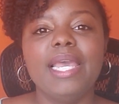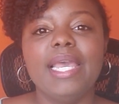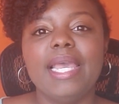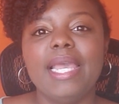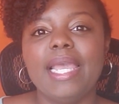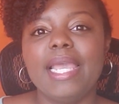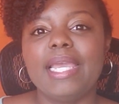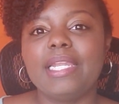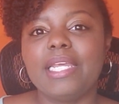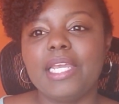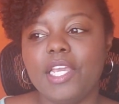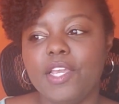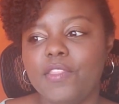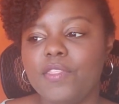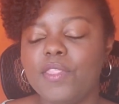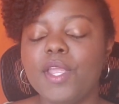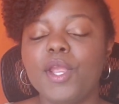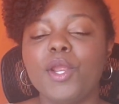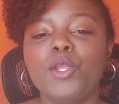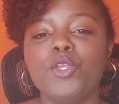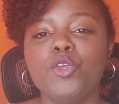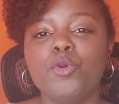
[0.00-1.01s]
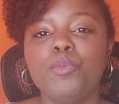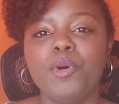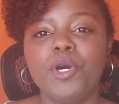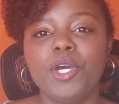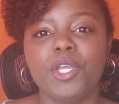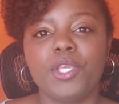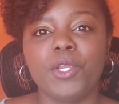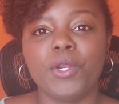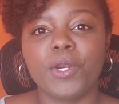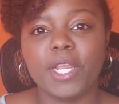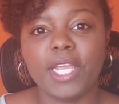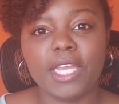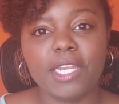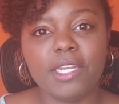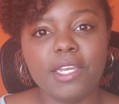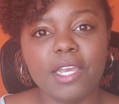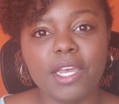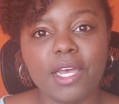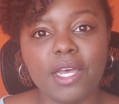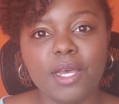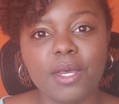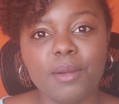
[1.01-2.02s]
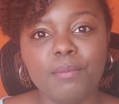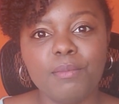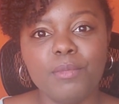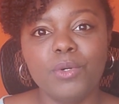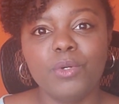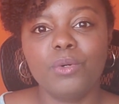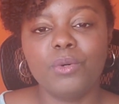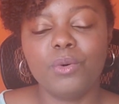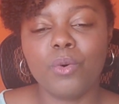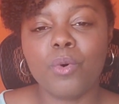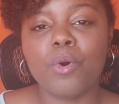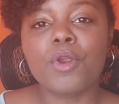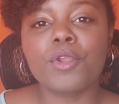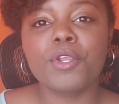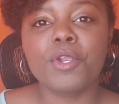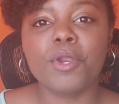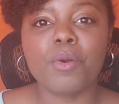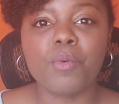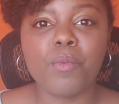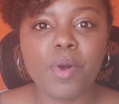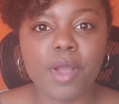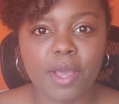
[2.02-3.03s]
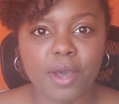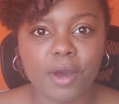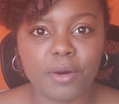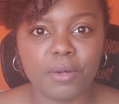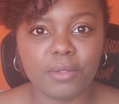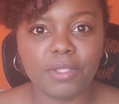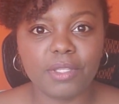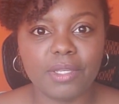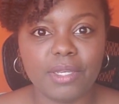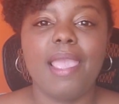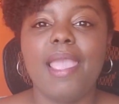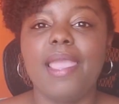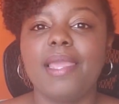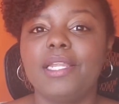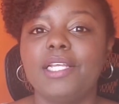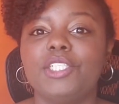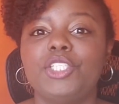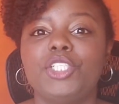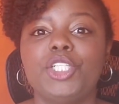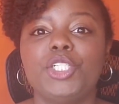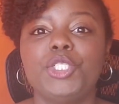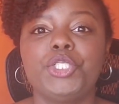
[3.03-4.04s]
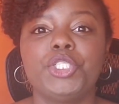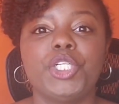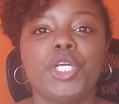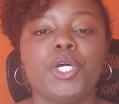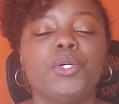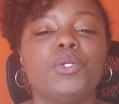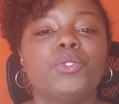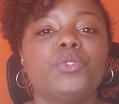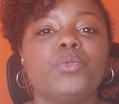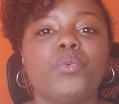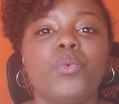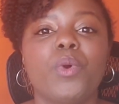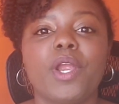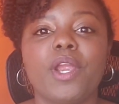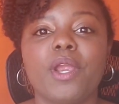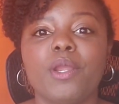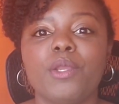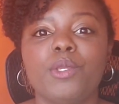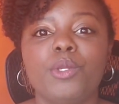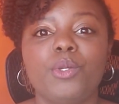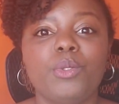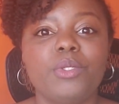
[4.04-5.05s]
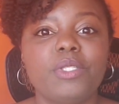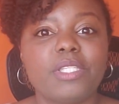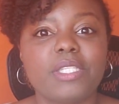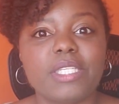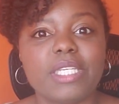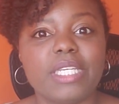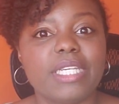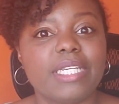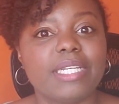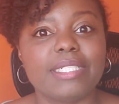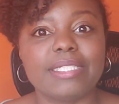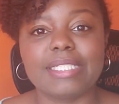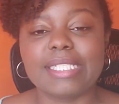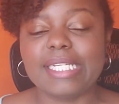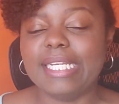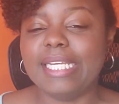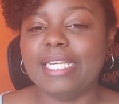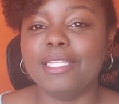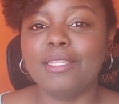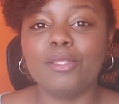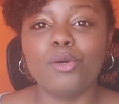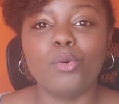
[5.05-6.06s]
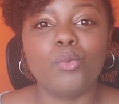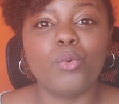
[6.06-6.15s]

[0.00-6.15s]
and in there you put your income or your wealth, and it just shows where you sit in the